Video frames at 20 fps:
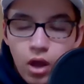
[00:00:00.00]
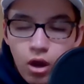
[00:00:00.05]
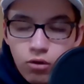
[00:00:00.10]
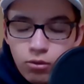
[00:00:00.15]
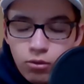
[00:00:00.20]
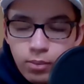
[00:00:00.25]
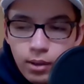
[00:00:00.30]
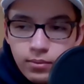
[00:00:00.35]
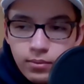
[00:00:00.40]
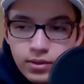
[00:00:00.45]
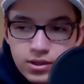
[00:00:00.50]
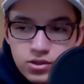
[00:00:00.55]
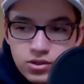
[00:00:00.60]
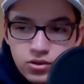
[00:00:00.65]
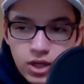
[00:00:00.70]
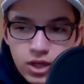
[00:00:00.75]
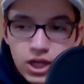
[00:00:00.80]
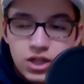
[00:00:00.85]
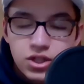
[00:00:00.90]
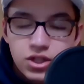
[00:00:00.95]
Republican
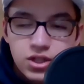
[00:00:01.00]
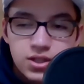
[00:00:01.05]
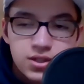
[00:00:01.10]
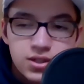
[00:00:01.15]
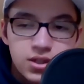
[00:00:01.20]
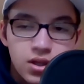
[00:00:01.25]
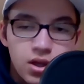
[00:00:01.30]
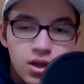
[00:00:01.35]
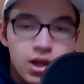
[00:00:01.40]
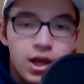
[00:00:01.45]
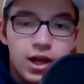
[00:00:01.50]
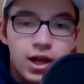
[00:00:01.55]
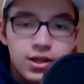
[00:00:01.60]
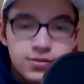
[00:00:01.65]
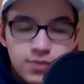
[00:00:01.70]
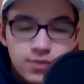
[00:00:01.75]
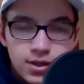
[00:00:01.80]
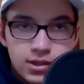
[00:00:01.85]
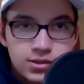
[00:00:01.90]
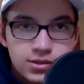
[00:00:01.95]
strategies, as
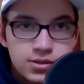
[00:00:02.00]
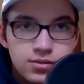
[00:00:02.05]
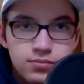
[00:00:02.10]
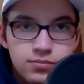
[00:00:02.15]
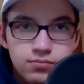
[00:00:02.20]
well as